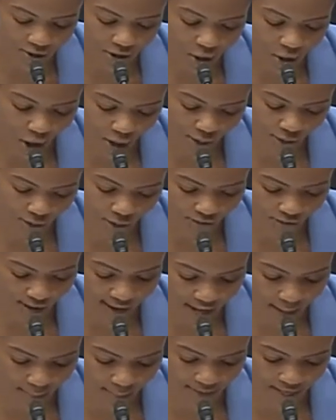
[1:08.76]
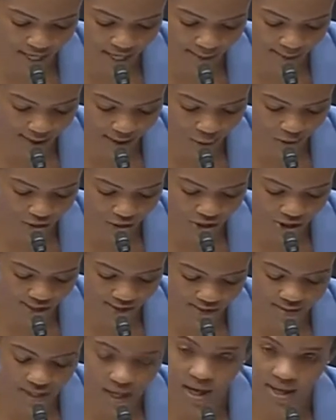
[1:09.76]
the author of that epidemic, which
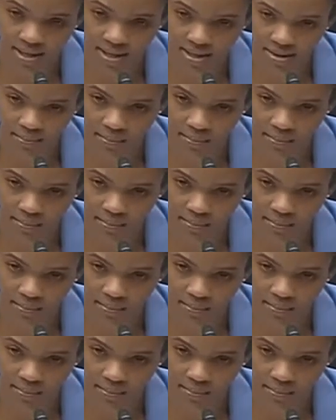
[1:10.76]
leaves us,